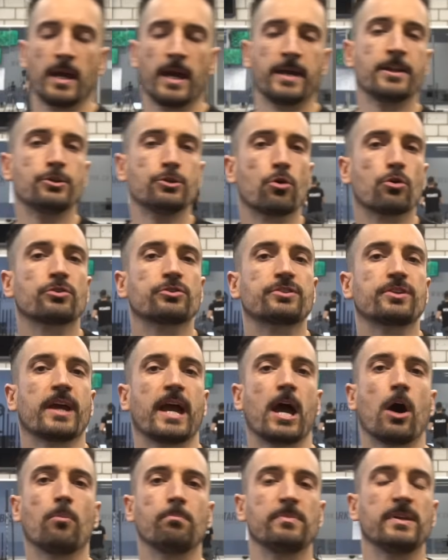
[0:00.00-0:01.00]
And in order to
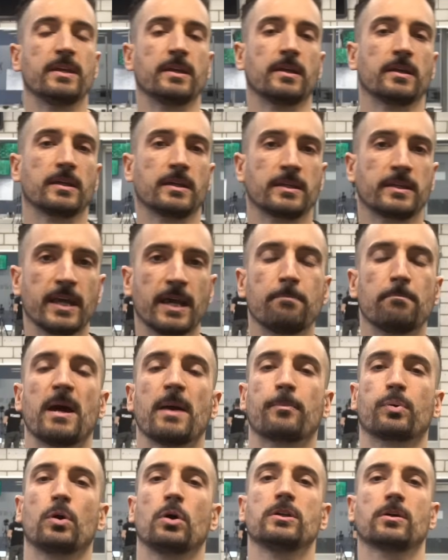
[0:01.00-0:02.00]
help me get my
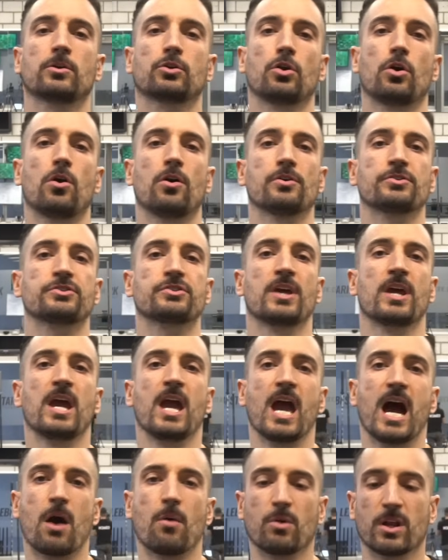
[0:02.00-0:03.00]
point across,
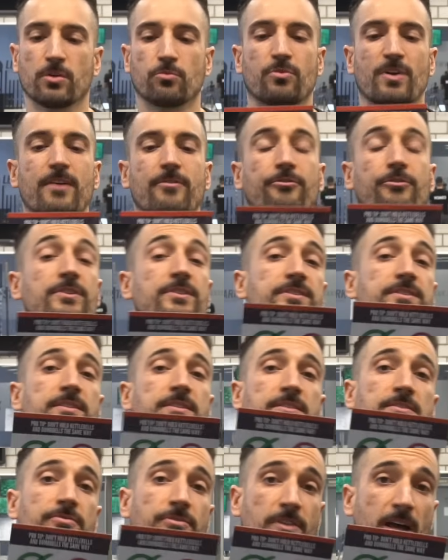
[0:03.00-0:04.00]
I want to reference
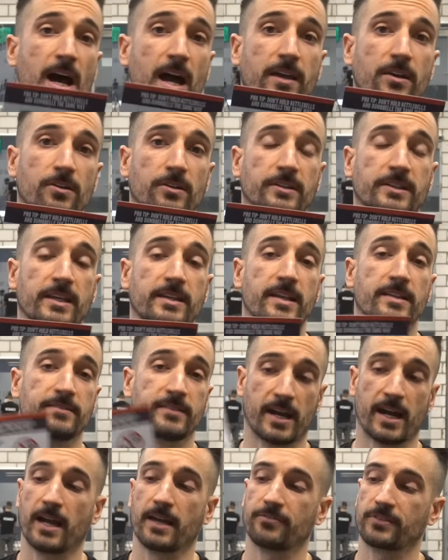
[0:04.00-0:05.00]
this flyer
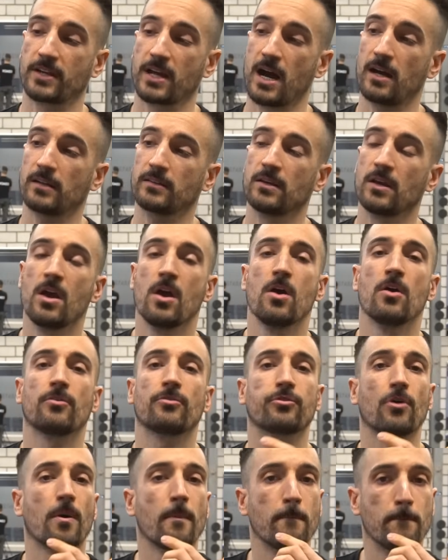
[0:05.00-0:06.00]
that I've got
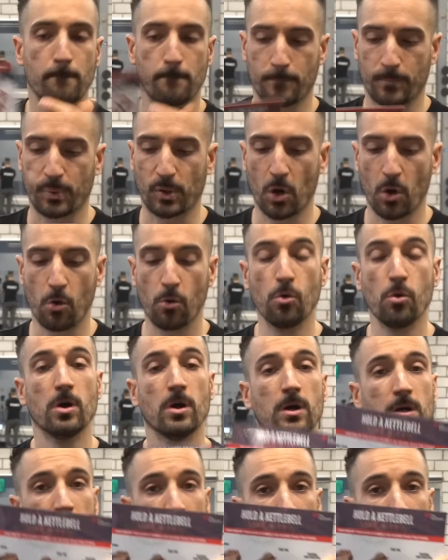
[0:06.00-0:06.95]
from Pro